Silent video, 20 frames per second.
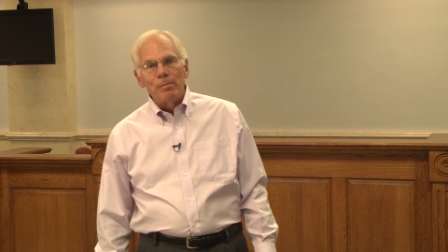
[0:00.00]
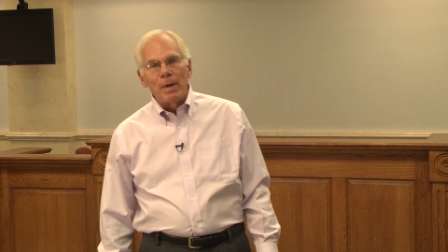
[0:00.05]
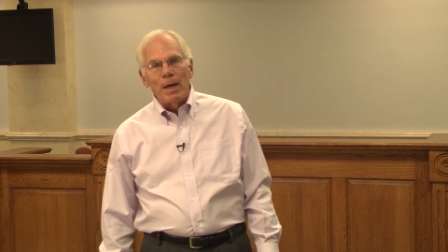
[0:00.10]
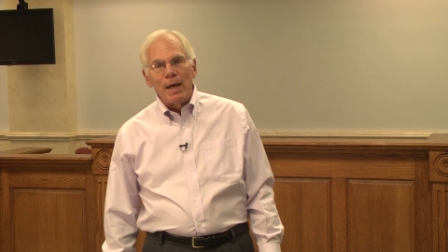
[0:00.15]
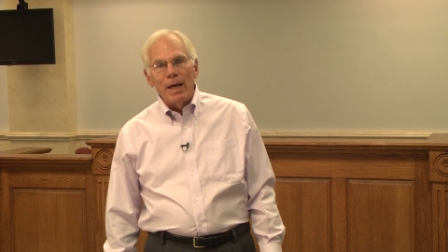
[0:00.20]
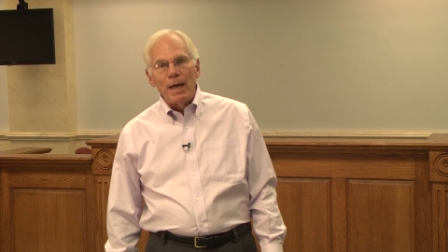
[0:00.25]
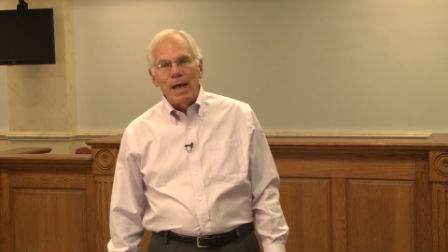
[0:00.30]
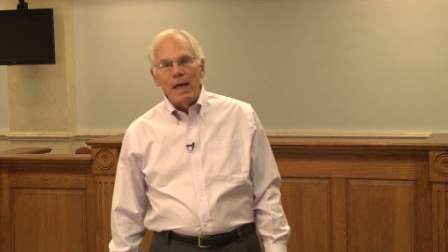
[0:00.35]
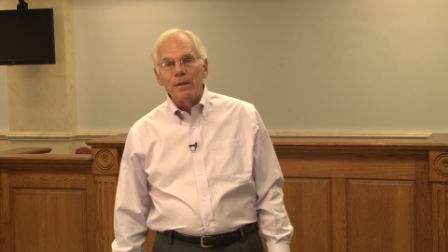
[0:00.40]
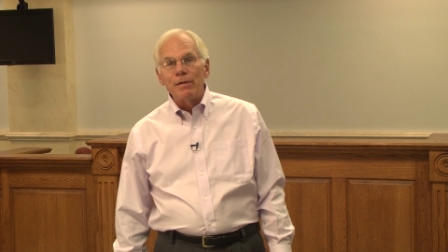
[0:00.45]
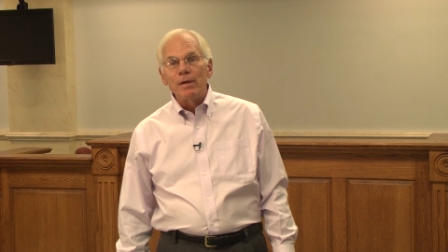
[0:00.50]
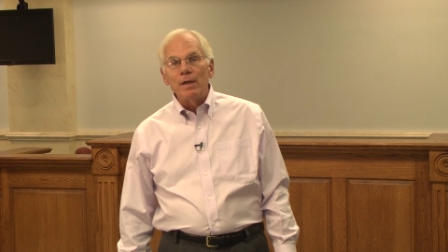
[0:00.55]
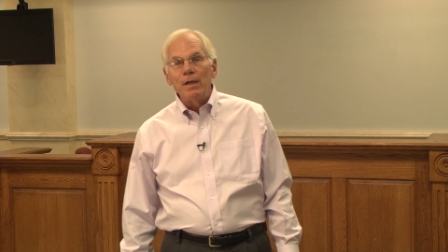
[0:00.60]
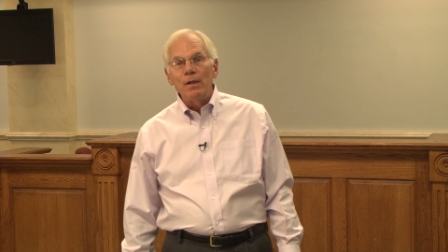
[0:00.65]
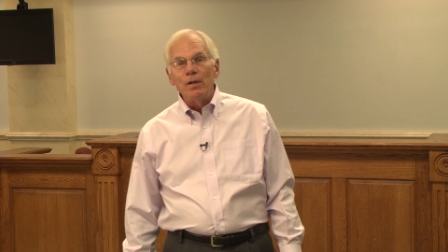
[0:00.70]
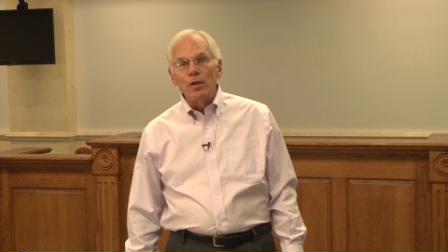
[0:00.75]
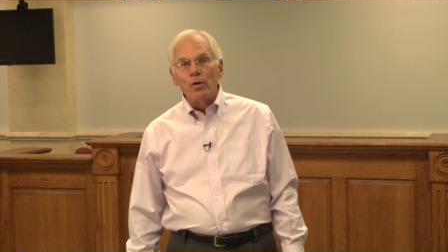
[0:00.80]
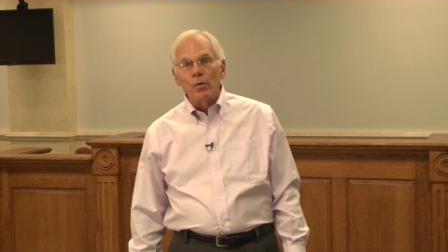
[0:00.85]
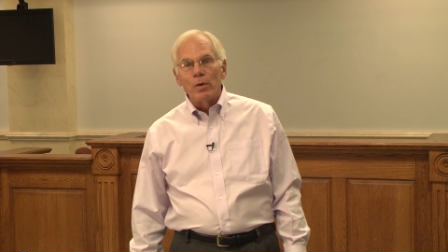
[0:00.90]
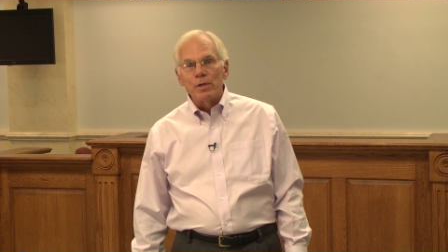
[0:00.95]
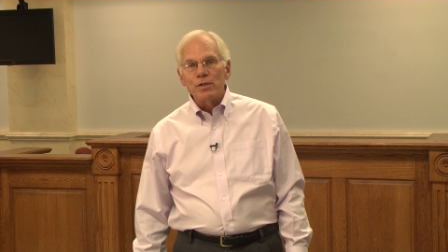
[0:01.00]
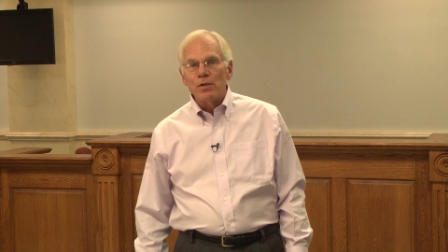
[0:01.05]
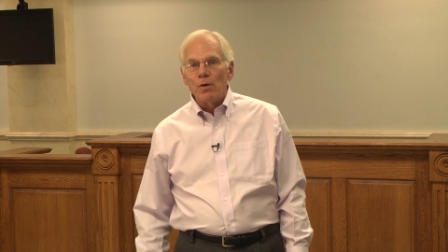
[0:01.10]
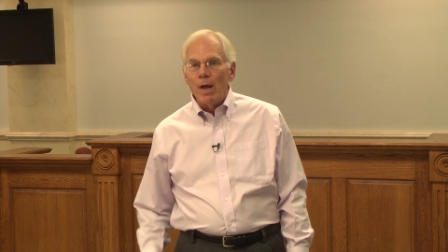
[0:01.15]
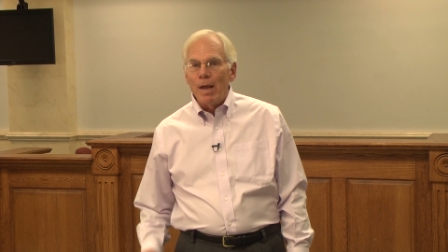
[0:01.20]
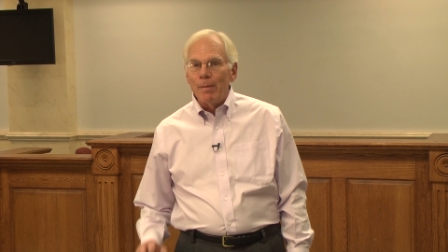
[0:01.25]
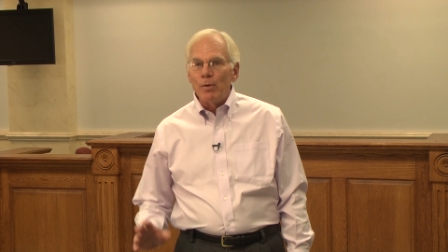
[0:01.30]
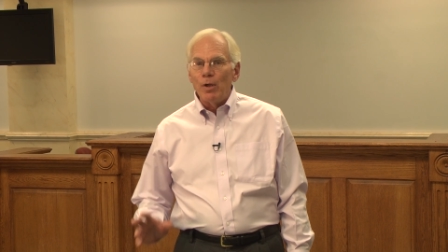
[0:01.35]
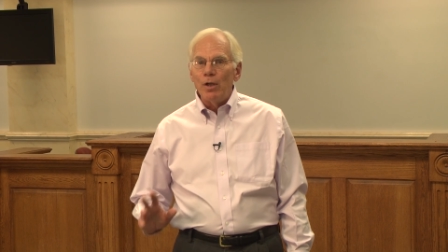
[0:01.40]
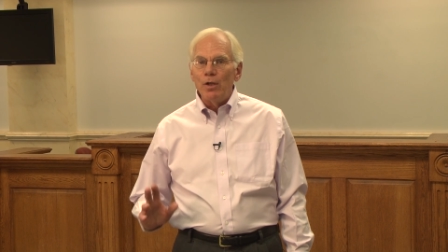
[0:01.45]
by Anthony Lewis, so
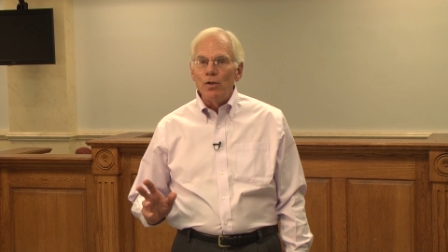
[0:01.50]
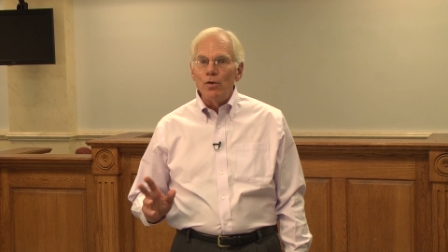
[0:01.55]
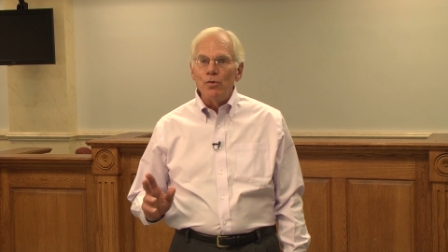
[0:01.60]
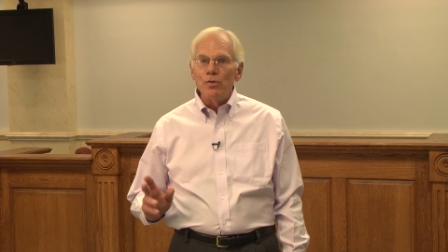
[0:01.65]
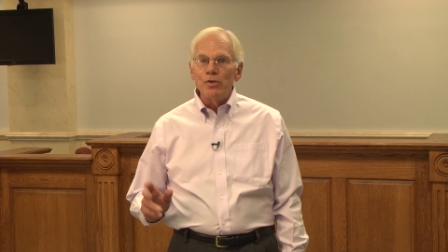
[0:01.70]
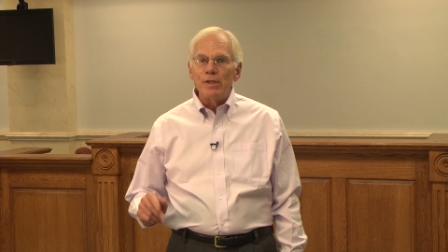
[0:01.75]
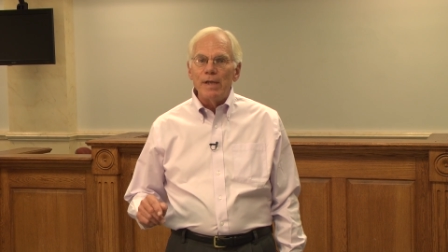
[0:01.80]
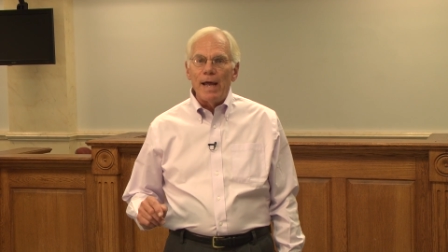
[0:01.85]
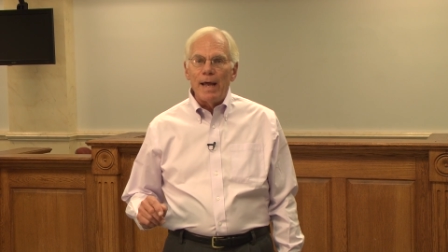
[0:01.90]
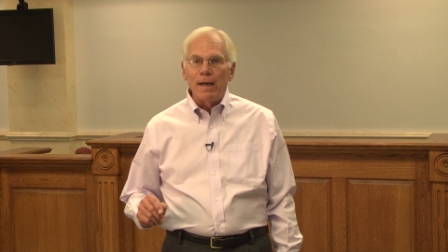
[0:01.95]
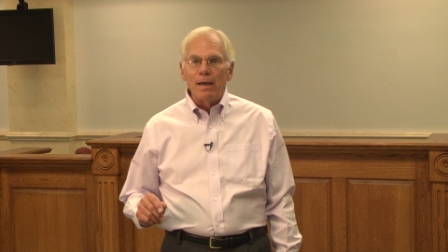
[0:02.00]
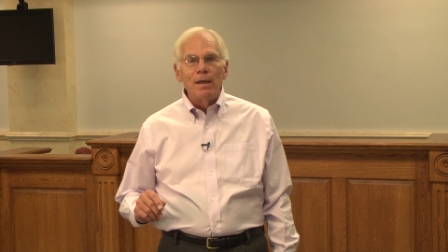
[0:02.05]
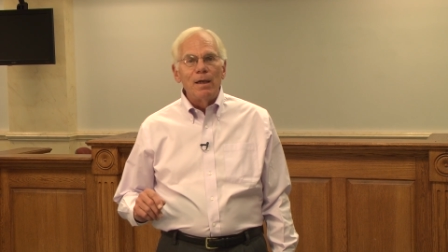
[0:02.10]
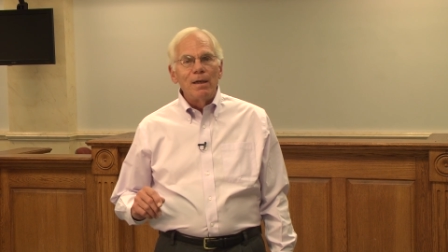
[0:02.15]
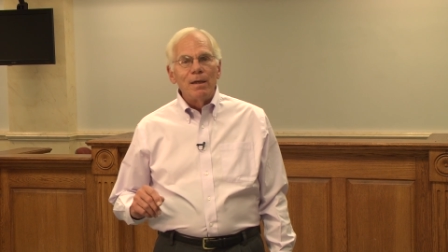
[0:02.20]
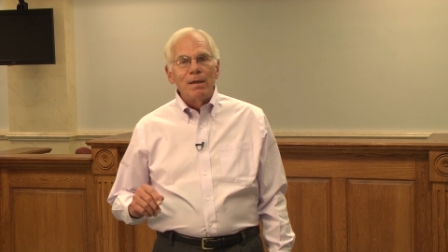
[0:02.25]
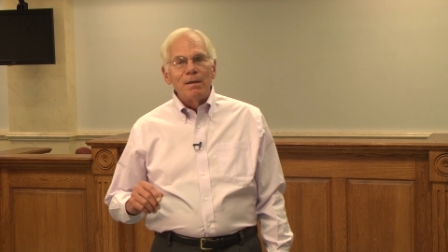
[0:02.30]
I'm going to use that